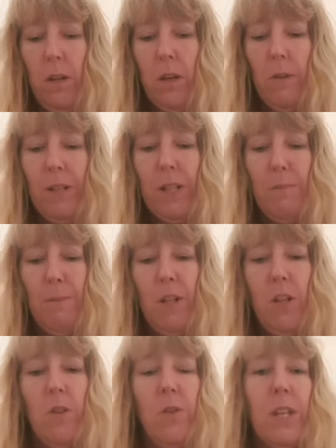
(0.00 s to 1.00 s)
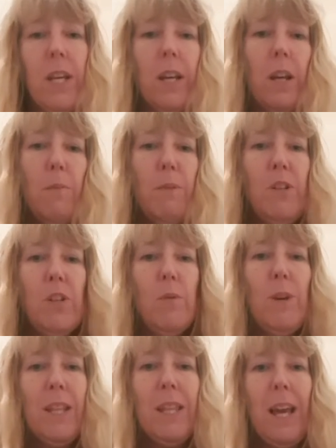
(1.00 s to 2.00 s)
going to be using, and I'll be
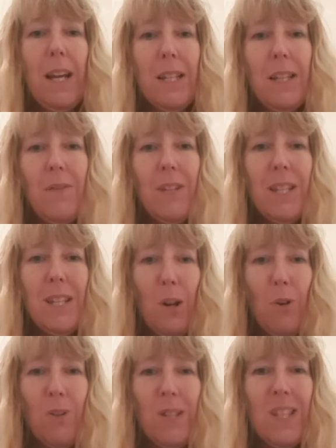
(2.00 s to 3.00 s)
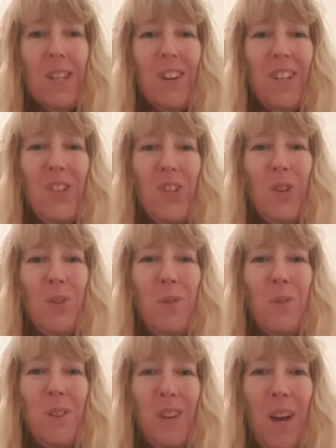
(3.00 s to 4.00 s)
doing the activities alongside you
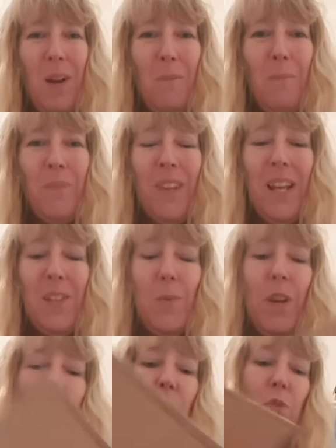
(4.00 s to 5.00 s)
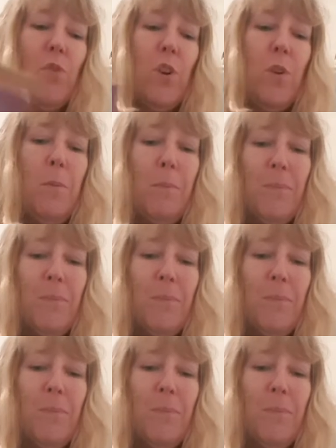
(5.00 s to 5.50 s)
as we go through.